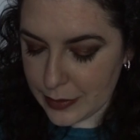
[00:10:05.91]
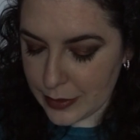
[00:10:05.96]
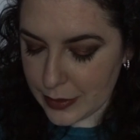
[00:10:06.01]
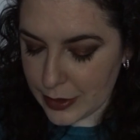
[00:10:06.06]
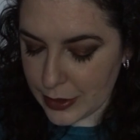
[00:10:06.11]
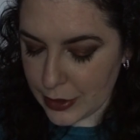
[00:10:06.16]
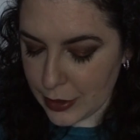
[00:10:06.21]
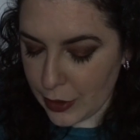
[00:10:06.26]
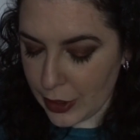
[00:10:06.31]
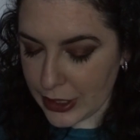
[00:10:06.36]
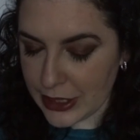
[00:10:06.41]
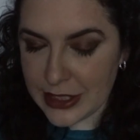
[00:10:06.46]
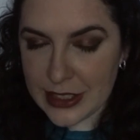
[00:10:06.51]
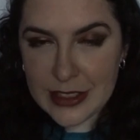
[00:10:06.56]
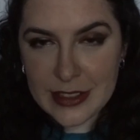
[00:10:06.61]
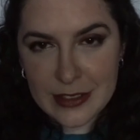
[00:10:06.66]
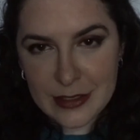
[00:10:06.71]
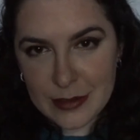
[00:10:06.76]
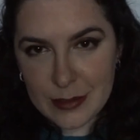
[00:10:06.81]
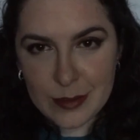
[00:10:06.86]
so I
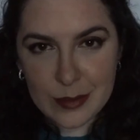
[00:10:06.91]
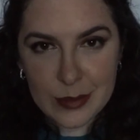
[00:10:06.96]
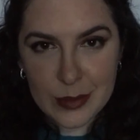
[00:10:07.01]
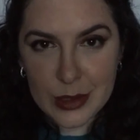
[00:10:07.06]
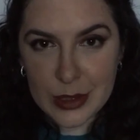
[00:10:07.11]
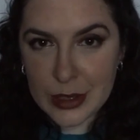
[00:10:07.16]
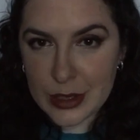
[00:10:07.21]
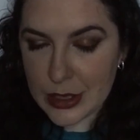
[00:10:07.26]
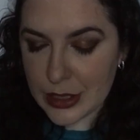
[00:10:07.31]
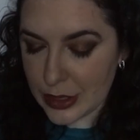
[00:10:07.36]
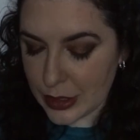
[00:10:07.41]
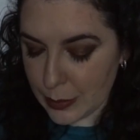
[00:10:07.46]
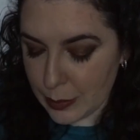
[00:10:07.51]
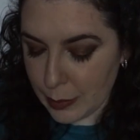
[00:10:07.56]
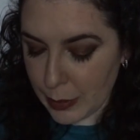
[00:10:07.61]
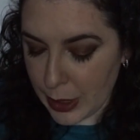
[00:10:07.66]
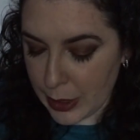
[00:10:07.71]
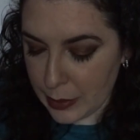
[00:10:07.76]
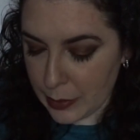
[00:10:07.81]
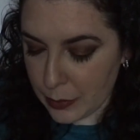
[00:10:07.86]
did,
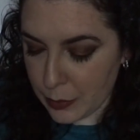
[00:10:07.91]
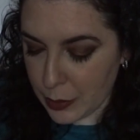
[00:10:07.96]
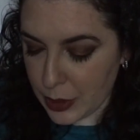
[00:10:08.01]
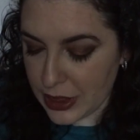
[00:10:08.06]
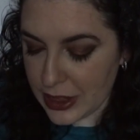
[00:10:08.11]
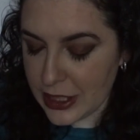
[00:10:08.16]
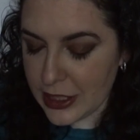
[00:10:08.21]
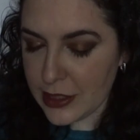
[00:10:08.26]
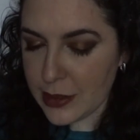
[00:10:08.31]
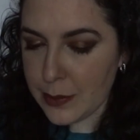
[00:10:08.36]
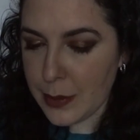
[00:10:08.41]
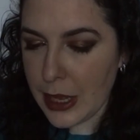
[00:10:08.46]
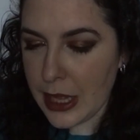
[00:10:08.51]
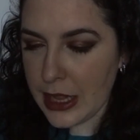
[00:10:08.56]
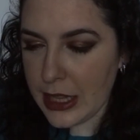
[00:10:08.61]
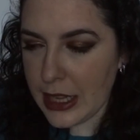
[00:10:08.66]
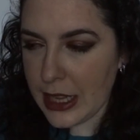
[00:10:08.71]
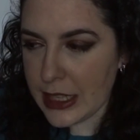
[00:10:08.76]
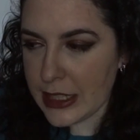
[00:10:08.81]
with this palette,